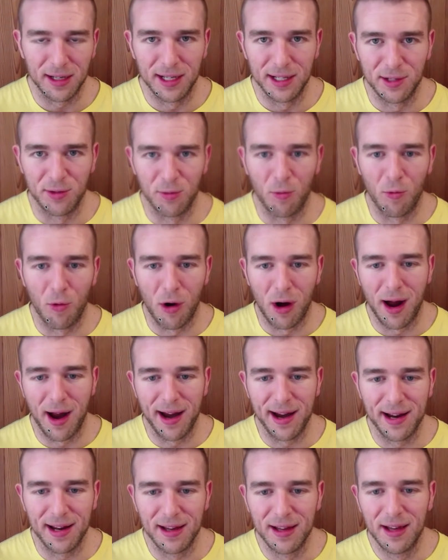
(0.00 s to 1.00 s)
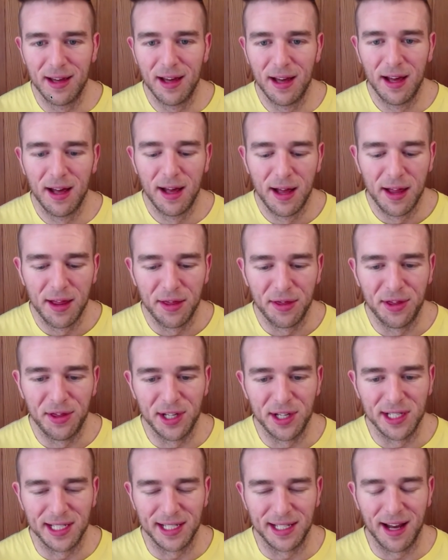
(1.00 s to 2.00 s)
is why
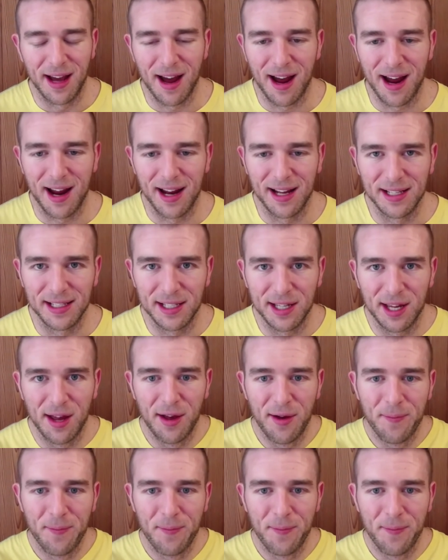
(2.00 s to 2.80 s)
these guys,